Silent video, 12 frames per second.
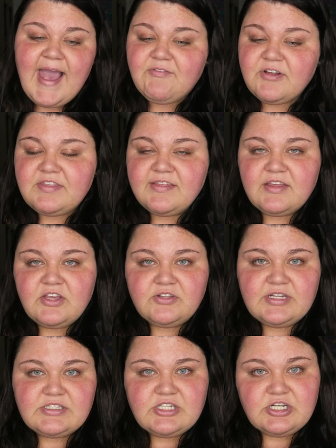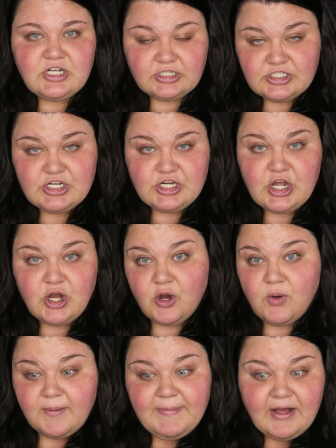Everything that you'll need to, to
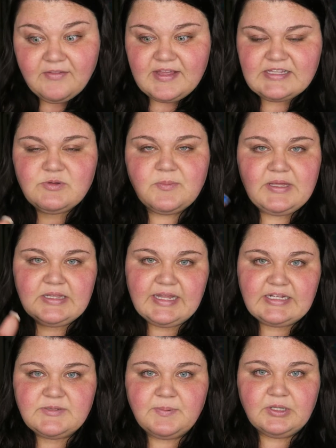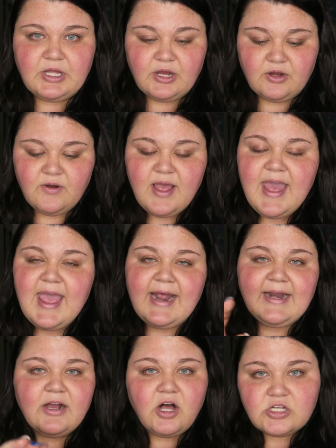know about this will be linked below.
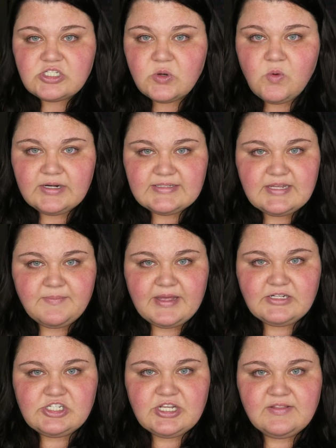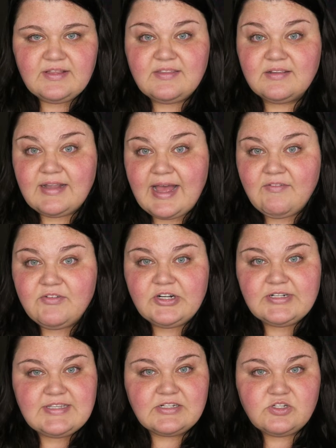And I also wanted to mention that the
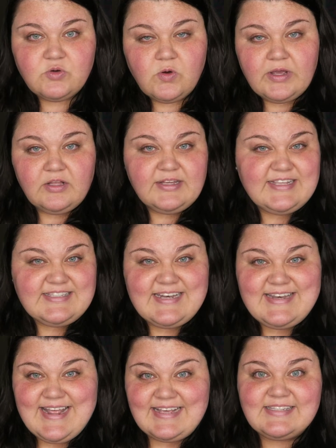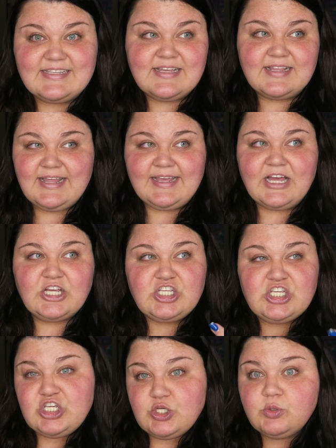lavender essential oil isn't like a
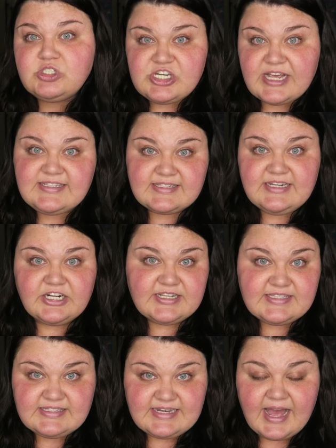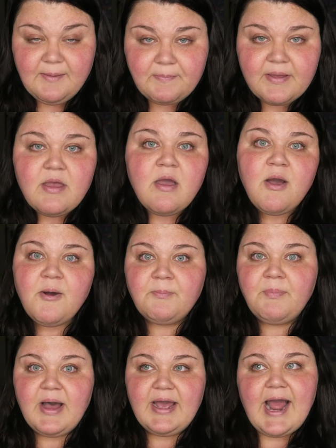huge necessary step
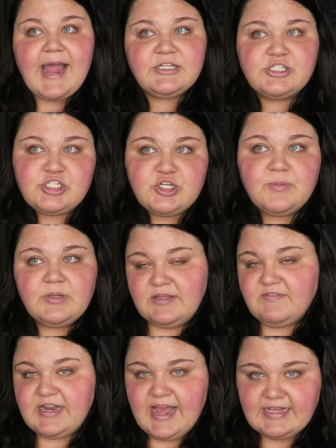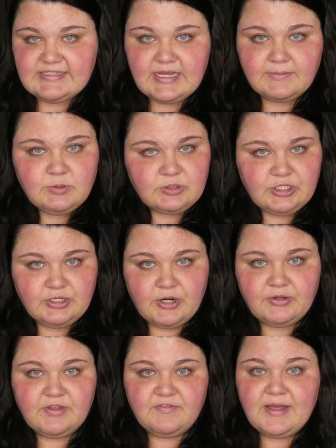but I do believe it has helped with the
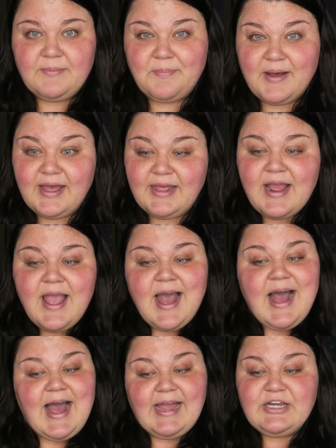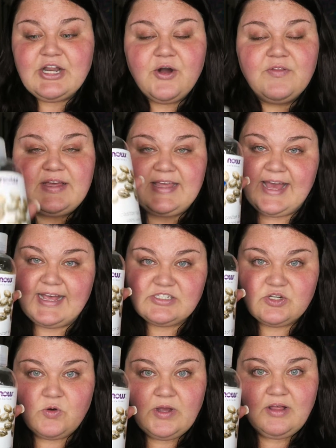growth of it. But I know that
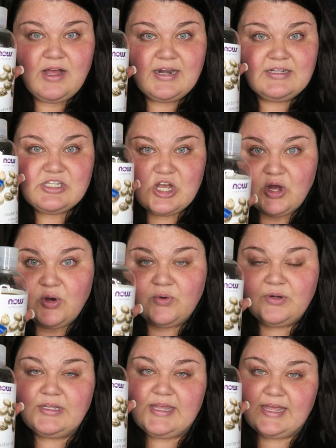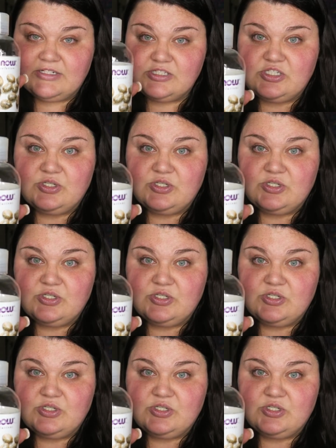castor oil on its own can